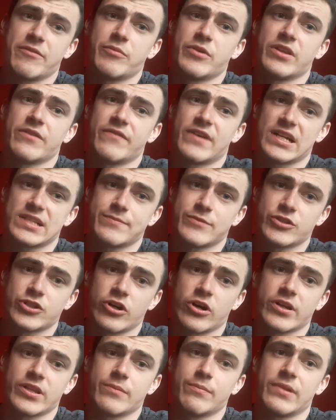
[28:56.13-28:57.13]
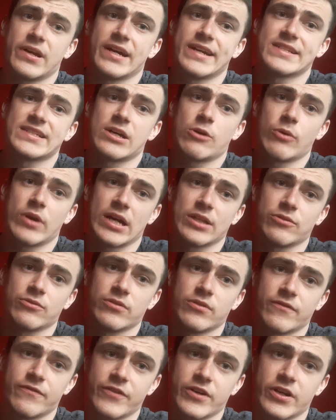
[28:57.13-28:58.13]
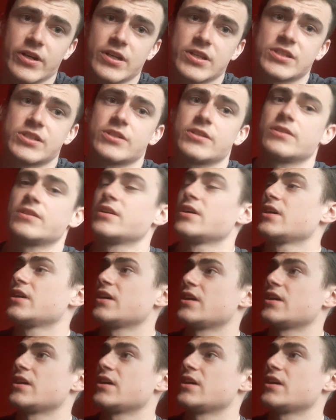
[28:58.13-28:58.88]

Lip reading: but the vast majority of the players that we had under Ferguson